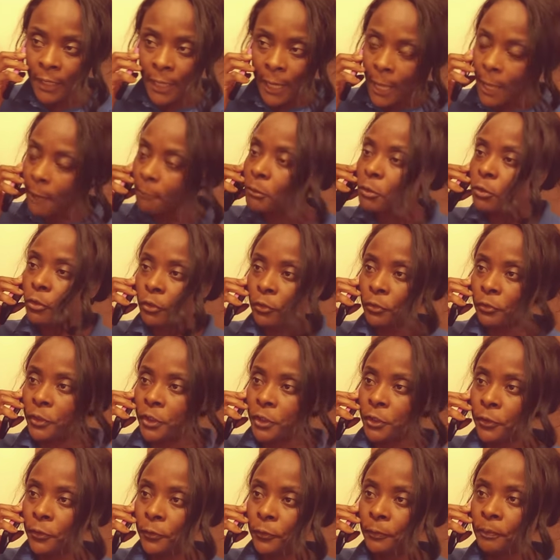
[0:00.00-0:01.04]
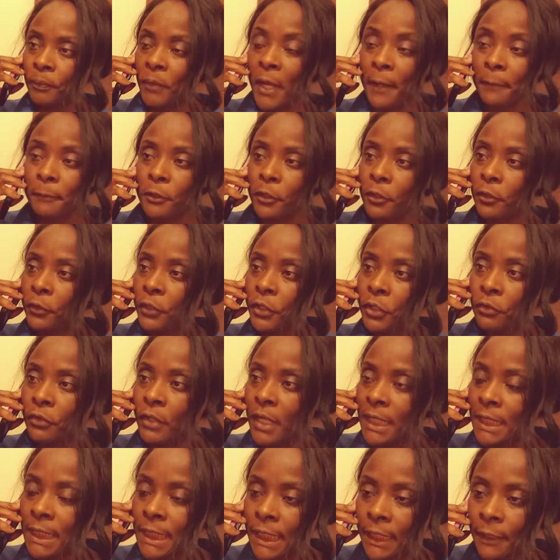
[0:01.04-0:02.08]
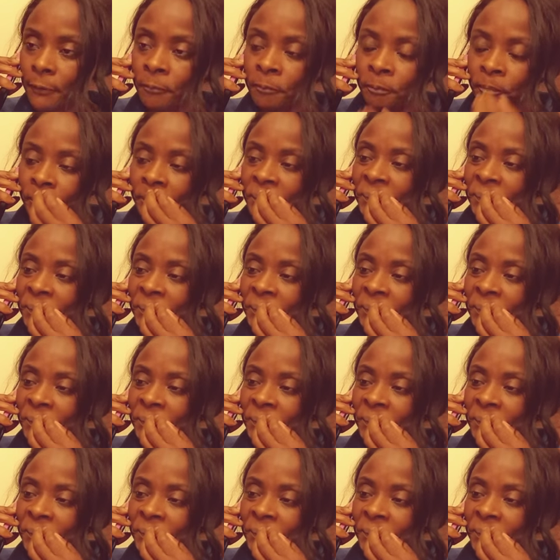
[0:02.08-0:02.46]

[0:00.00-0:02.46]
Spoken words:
I'm done with you. I'm done with you. That's it.